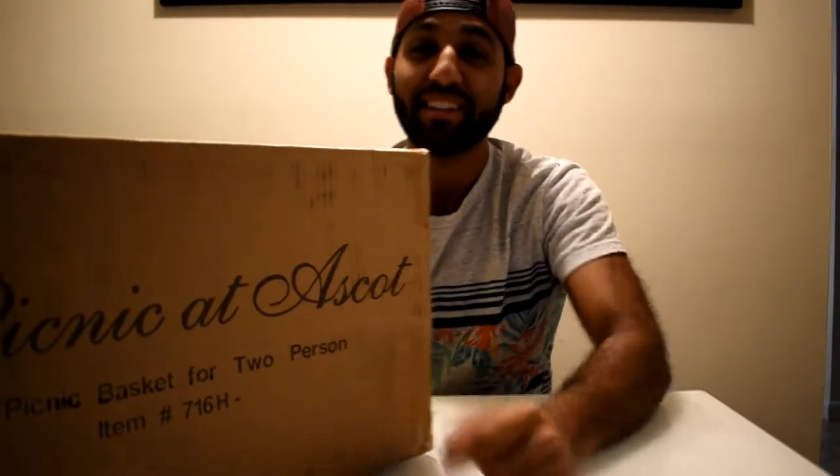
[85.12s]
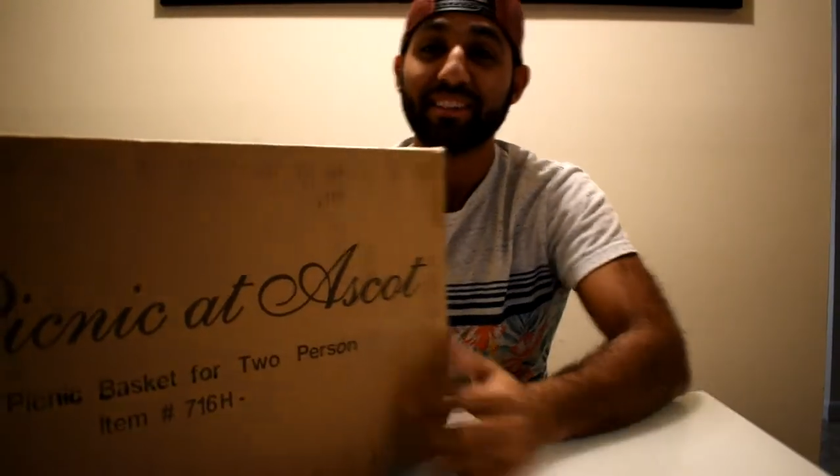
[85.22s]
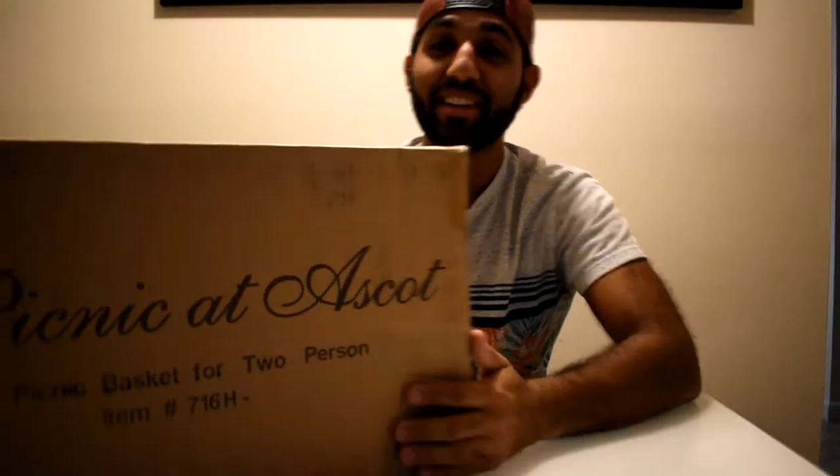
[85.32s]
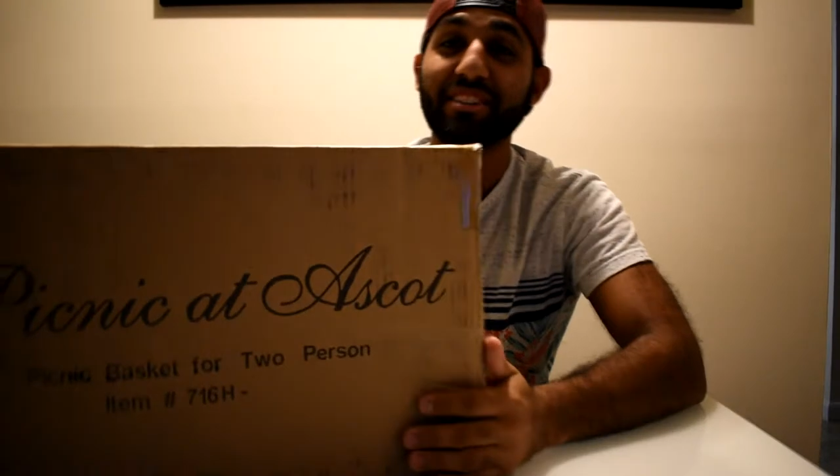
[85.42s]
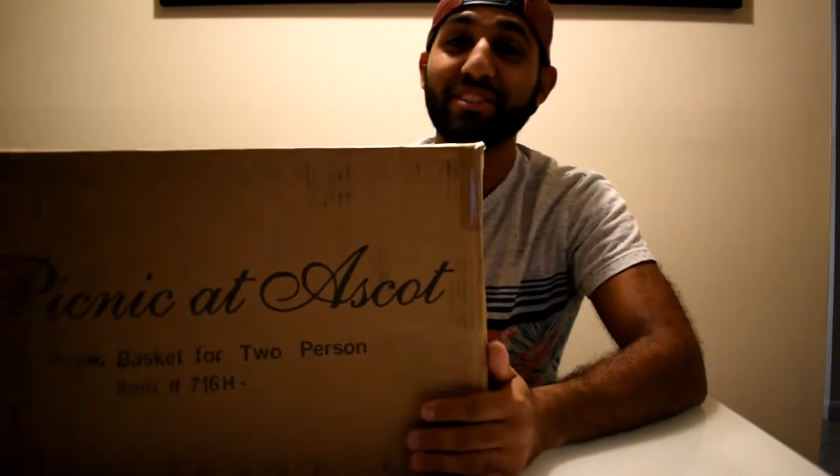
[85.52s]

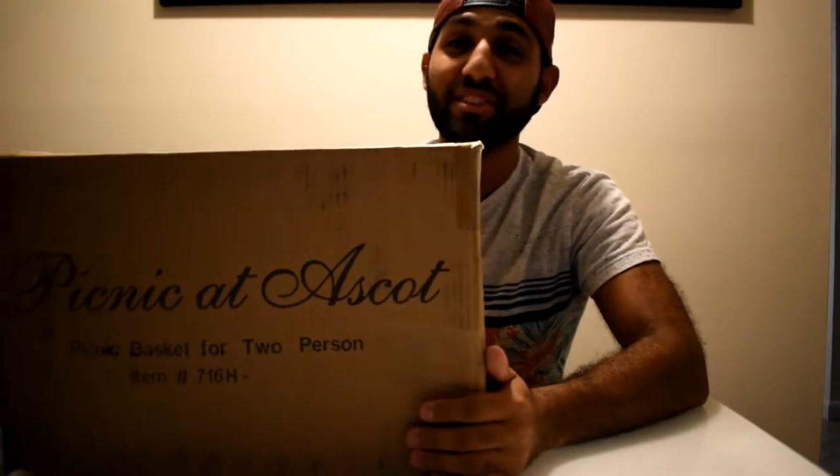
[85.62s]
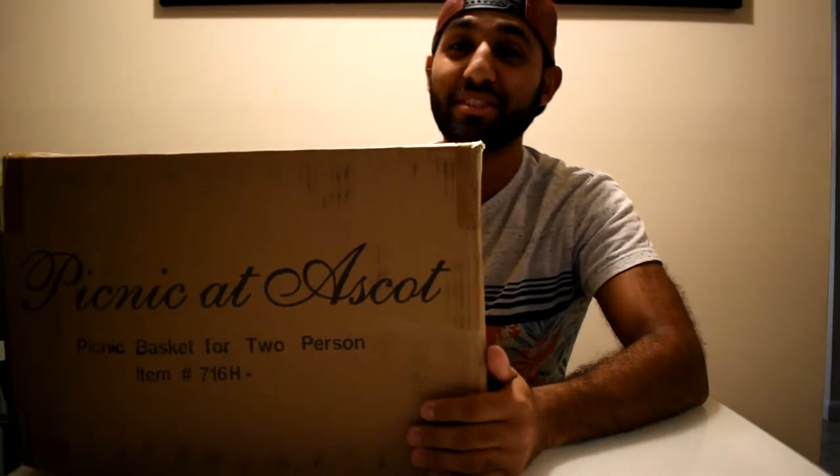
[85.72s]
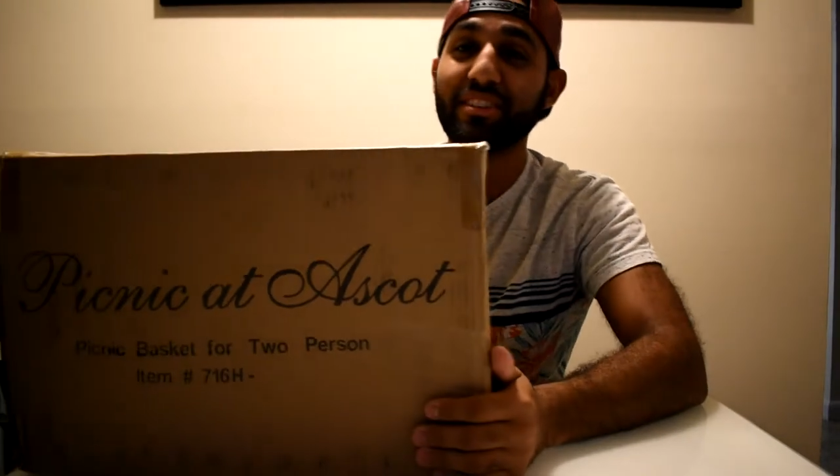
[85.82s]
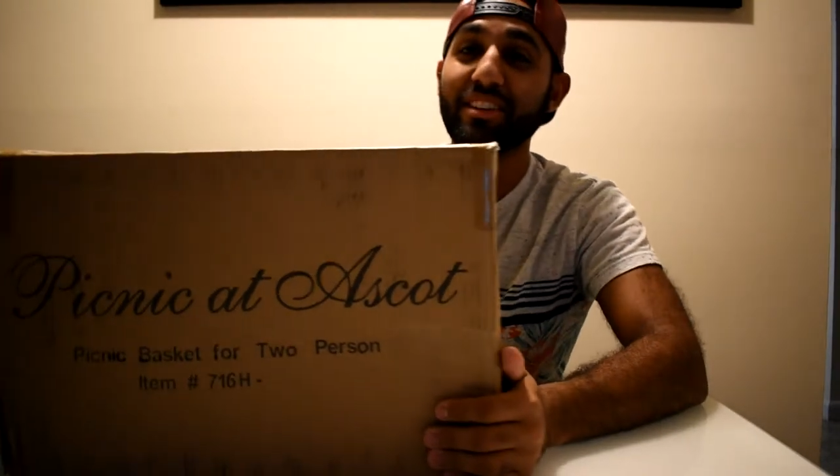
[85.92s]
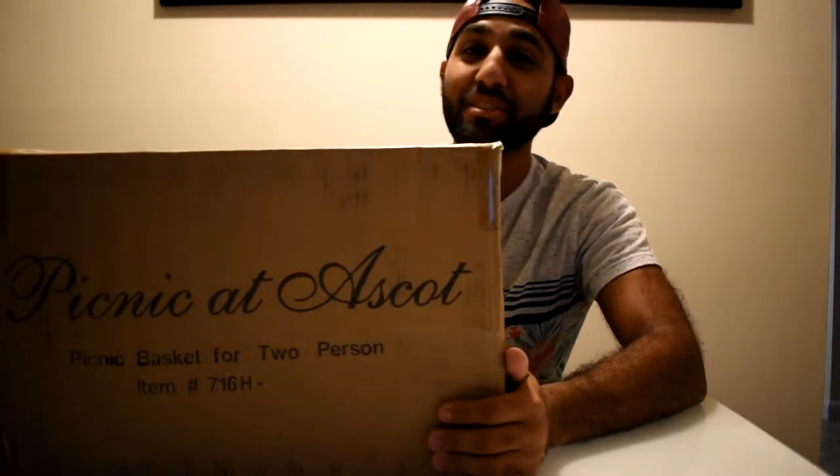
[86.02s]
thanks to
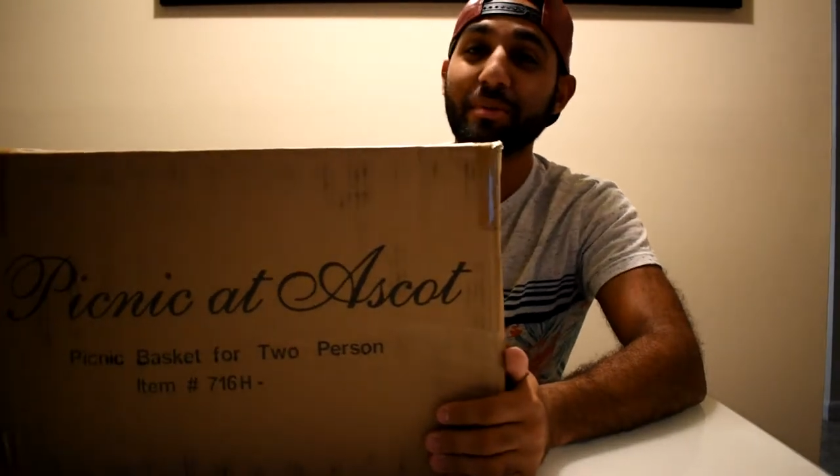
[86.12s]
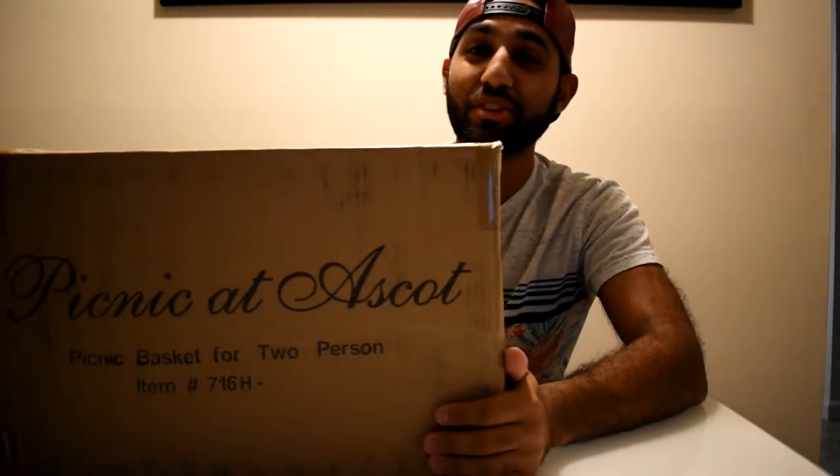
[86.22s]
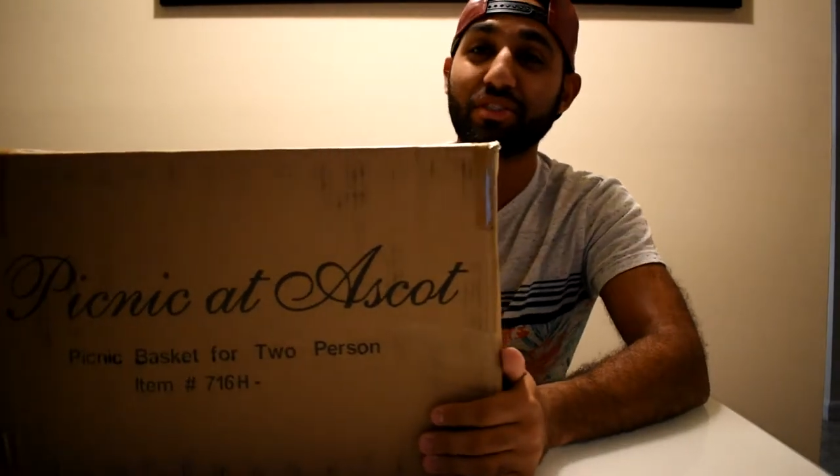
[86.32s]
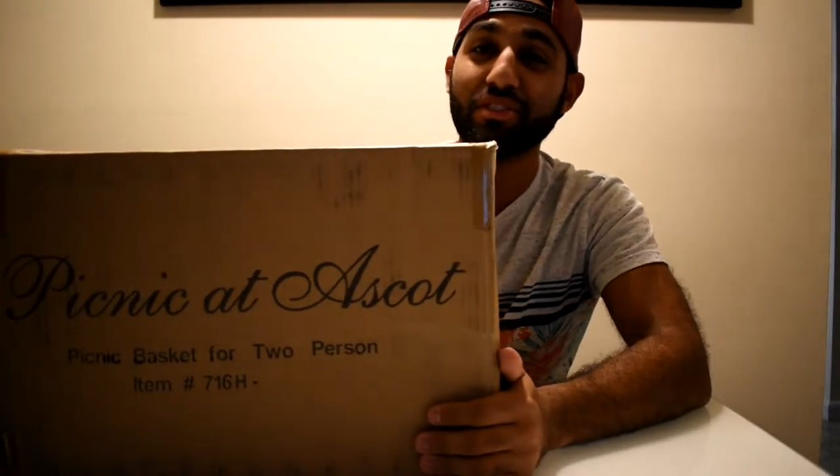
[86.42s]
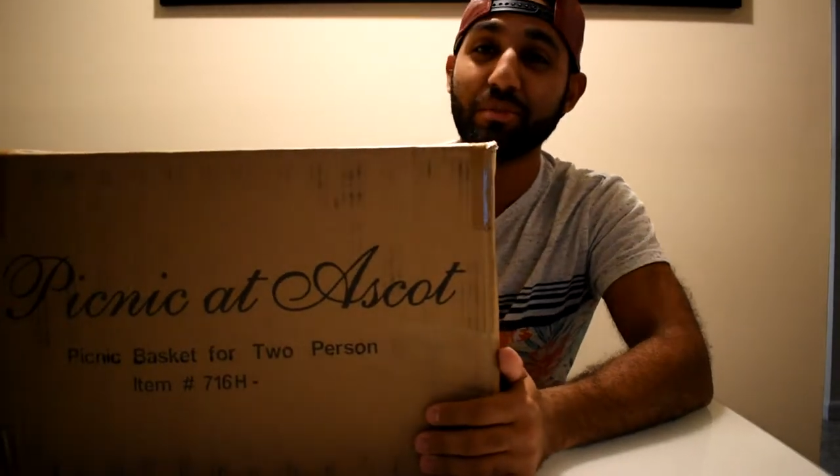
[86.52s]
thanks to my
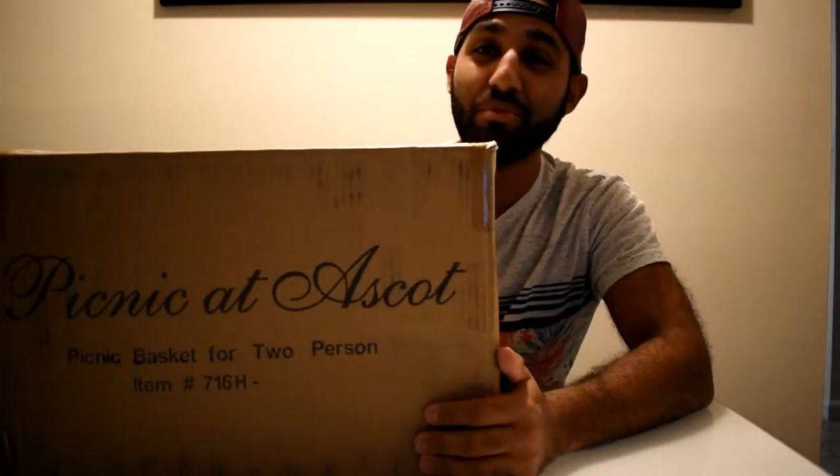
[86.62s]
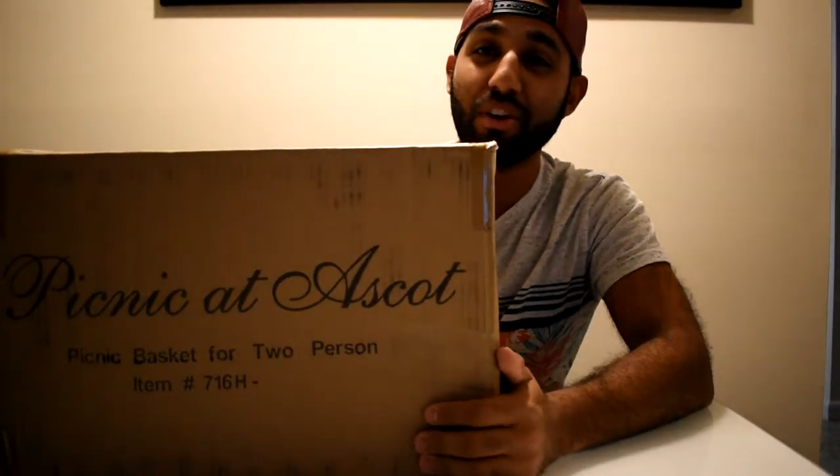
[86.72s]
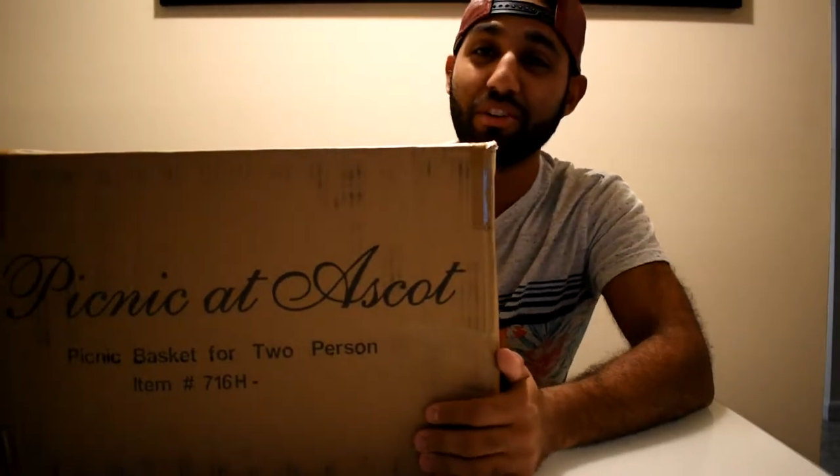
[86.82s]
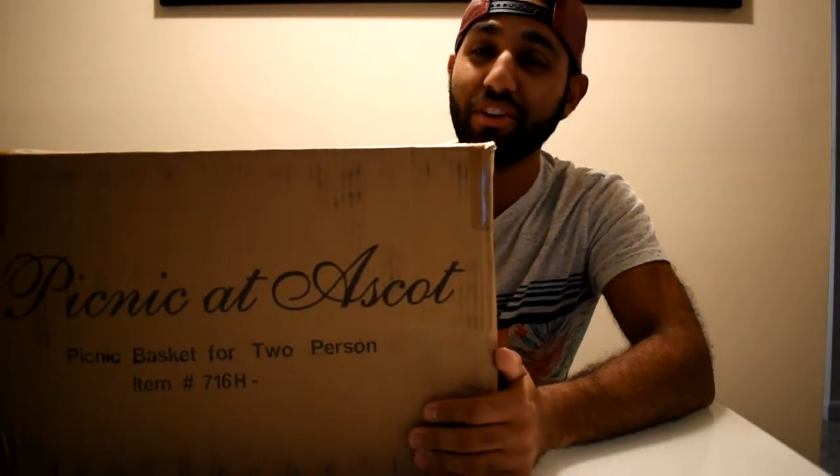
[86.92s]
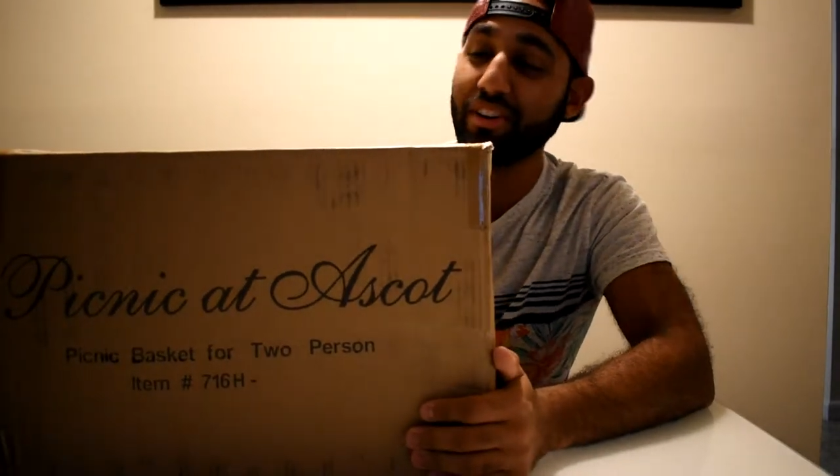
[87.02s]
trusty
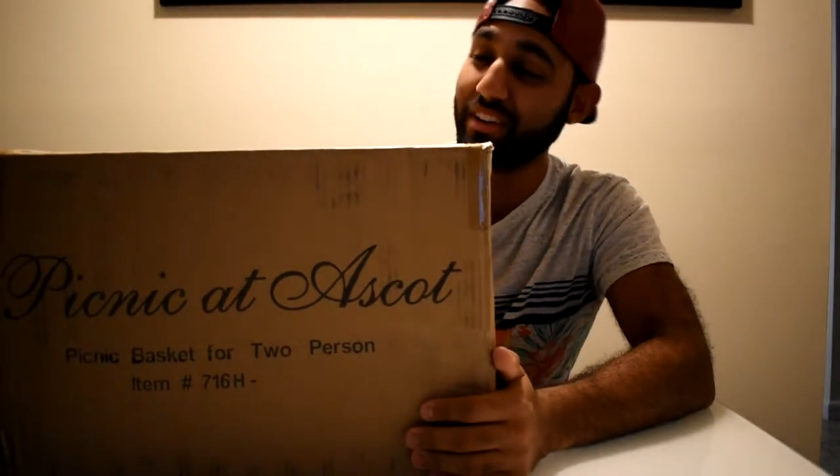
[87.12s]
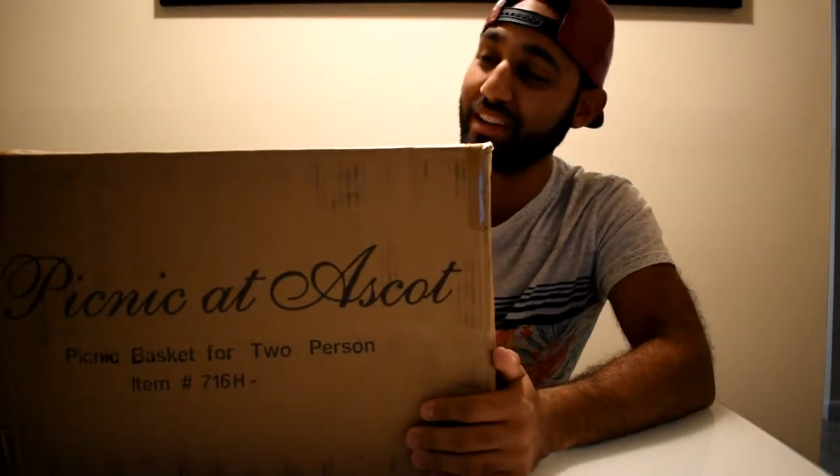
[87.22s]
brother,